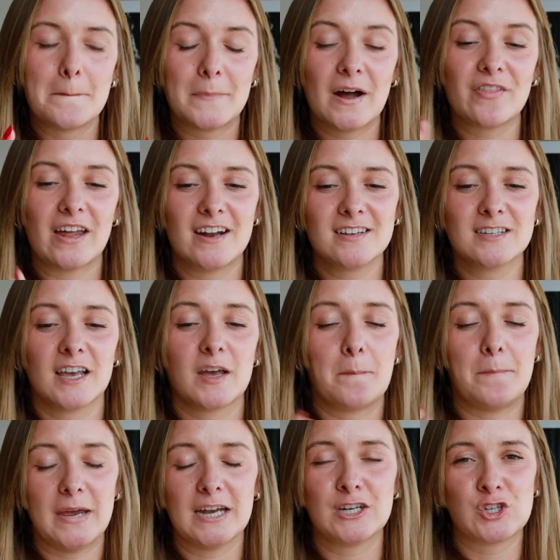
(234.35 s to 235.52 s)
but that is like a
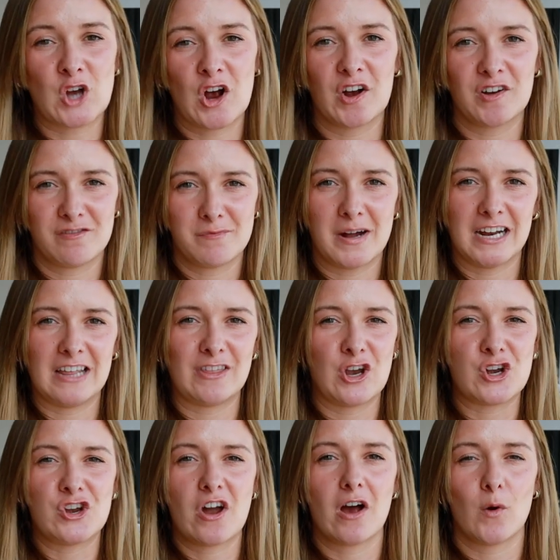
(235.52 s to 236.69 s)
big chunk of money that
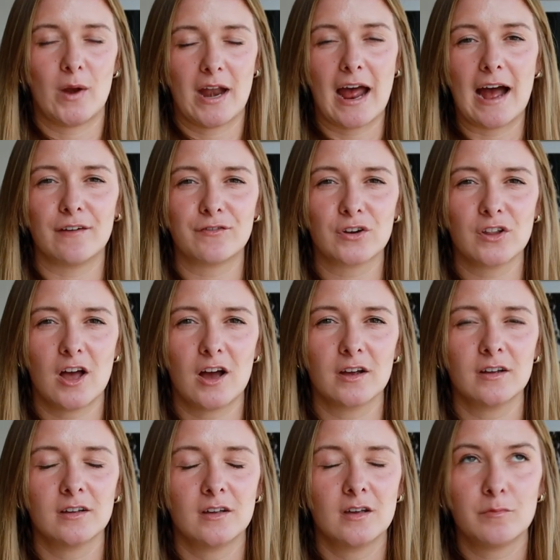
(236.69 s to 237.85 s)
you're not going to have for a
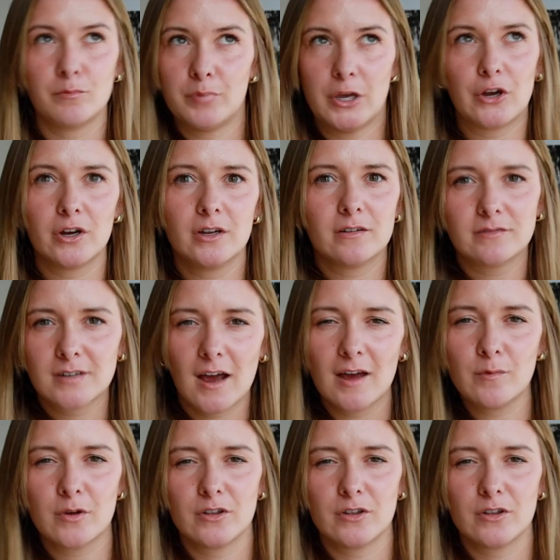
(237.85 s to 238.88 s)
long period of time,